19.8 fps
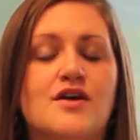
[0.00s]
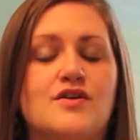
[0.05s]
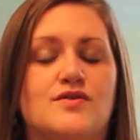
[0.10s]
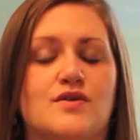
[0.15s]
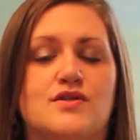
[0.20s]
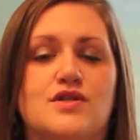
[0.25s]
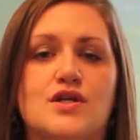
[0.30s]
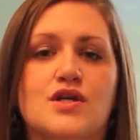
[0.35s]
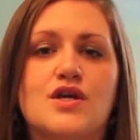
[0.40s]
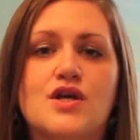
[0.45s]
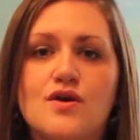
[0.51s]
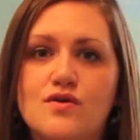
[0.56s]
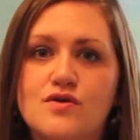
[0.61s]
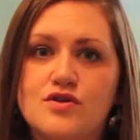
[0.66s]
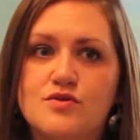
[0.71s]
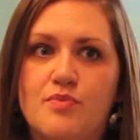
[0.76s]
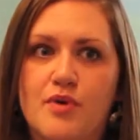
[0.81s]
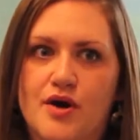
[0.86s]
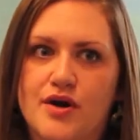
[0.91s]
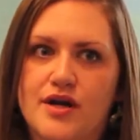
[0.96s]
So it's a
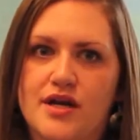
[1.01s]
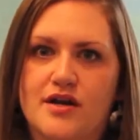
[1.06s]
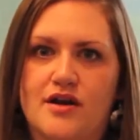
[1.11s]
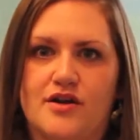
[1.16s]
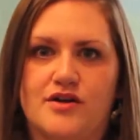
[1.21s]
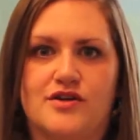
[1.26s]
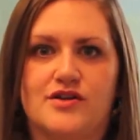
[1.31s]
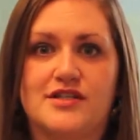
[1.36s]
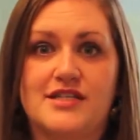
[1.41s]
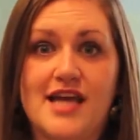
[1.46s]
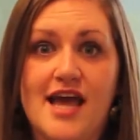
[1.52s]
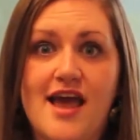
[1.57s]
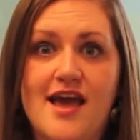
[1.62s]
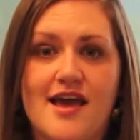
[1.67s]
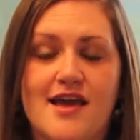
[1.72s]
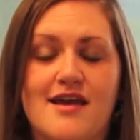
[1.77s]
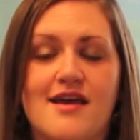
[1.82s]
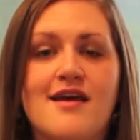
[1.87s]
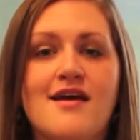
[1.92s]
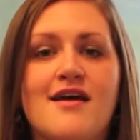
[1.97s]
huge burden on your
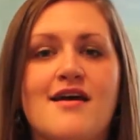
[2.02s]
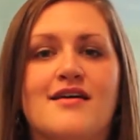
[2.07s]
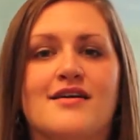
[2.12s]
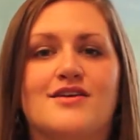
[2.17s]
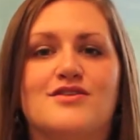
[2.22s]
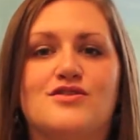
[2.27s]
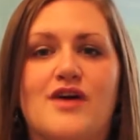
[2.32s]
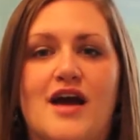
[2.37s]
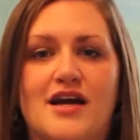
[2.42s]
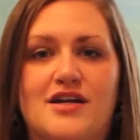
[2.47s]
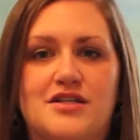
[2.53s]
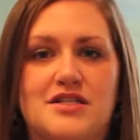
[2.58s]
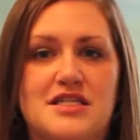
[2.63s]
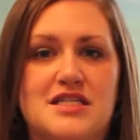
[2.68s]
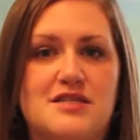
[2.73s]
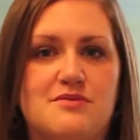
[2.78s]
day because you're actually